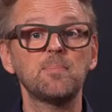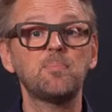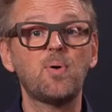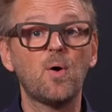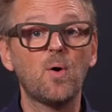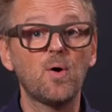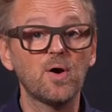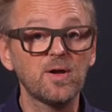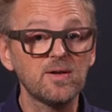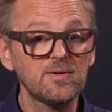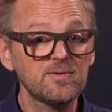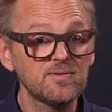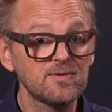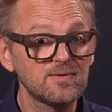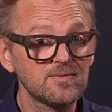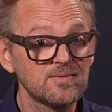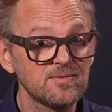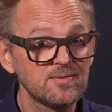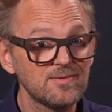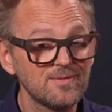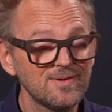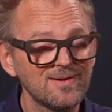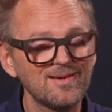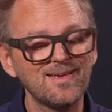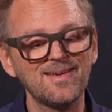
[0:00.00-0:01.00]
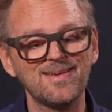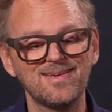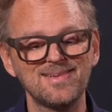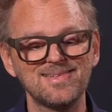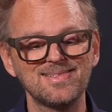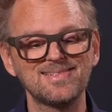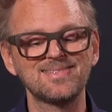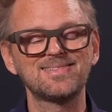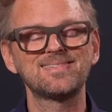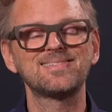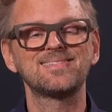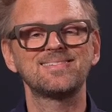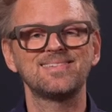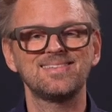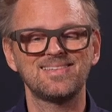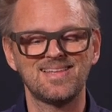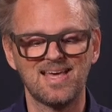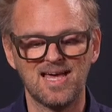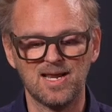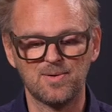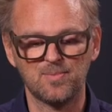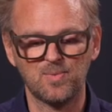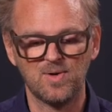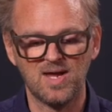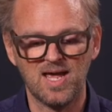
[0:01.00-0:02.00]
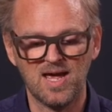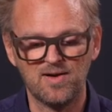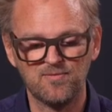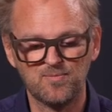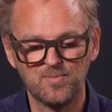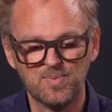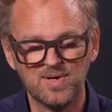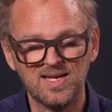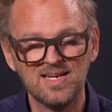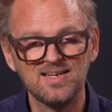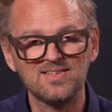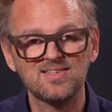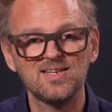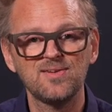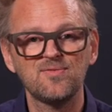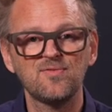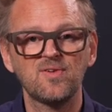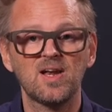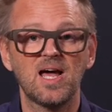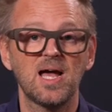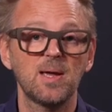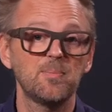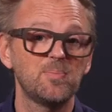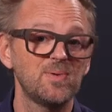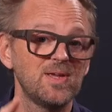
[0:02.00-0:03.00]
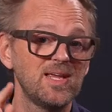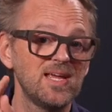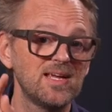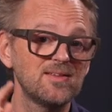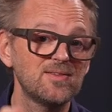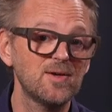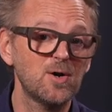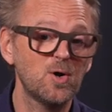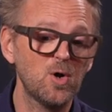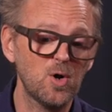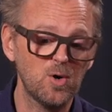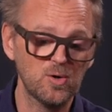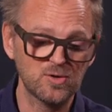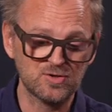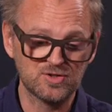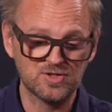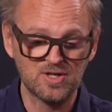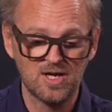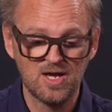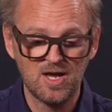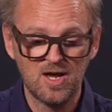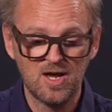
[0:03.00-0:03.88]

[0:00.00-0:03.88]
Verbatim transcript: point is that we have PTZ Fly being the host